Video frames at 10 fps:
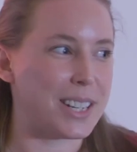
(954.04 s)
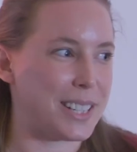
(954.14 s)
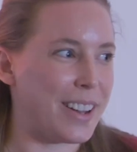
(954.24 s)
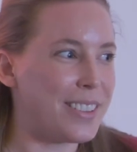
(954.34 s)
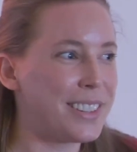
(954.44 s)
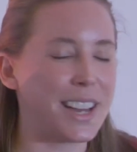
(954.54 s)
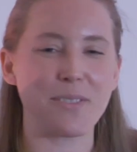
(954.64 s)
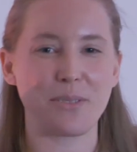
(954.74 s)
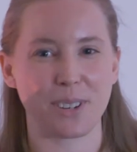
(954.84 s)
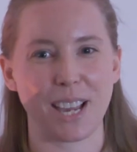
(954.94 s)
it down, I
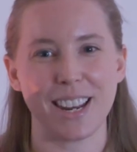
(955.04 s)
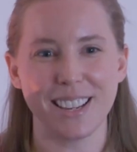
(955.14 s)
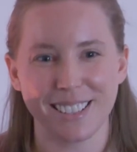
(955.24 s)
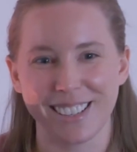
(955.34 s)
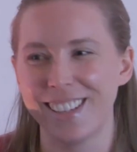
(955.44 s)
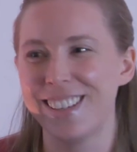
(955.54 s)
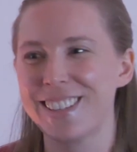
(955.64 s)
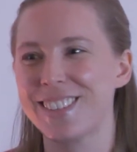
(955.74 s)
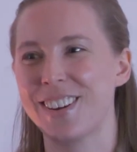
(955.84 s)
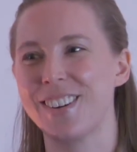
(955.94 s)
will forget it.
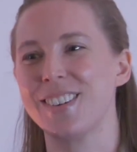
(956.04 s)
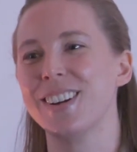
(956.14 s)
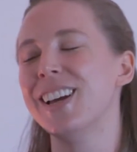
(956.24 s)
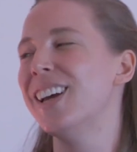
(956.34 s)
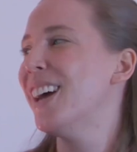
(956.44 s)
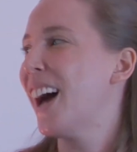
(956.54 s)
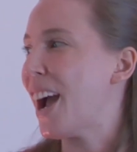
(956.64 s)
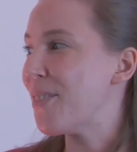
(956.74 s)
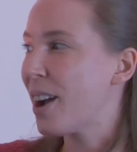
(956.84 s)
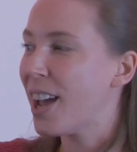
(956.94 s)
So
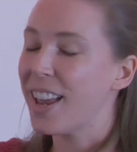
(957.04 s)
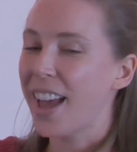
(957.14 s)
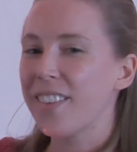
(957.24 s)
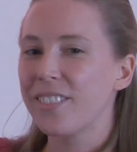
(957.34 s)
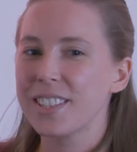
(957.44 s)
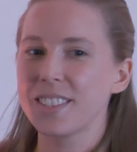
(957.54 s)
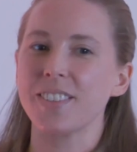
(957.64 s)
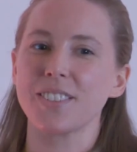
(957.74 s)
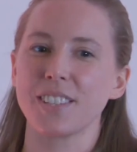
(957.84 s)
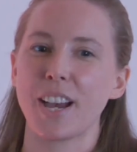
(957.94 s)
I write every
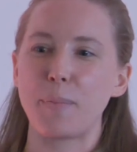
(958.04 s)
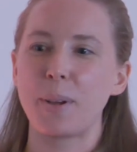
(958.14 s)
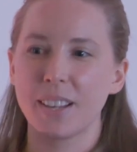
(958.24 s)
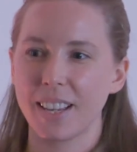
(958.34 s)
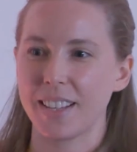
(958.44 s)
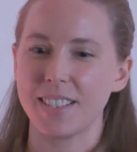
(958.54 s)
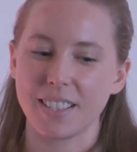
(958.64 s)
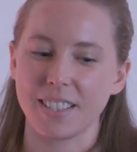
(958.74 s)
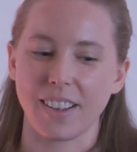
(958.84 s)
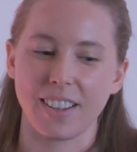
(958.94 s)
single step in
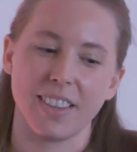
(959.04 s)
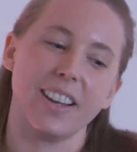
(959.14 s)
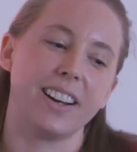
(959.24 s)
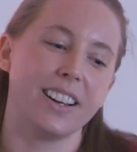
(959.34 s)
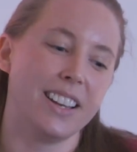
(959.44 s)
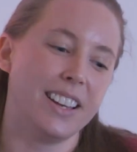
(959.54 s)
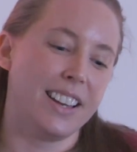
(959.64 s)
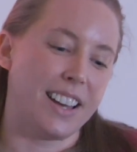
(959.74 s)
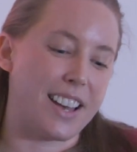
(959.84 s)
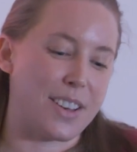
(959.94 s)
detail in there,
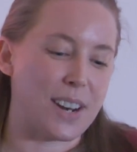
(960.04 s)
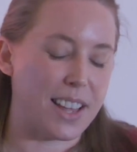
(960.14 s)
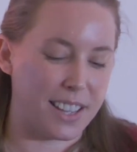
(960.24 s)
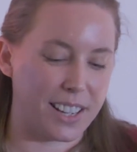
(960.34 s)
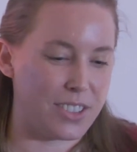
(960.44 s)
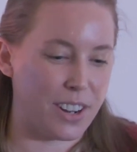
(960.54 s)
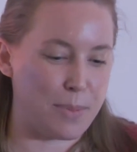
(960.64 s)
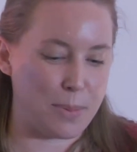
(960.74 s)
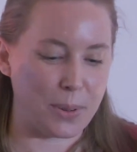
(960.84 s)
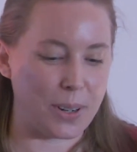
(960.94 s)
and I think I drive
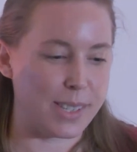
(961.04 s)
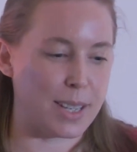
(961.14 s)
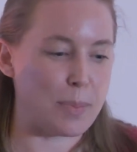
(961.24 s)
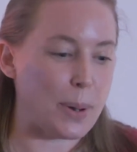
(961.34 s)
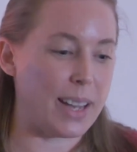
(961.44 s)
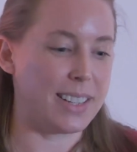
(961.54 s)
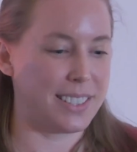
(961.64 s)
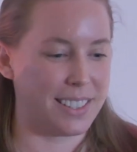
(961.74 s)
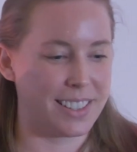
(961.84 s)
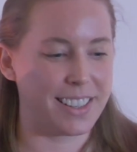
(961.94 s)
people crazy, but
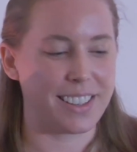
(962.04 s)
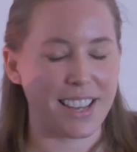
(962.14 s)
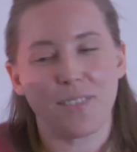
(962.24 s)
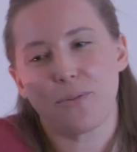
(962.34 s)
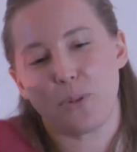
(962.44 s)
it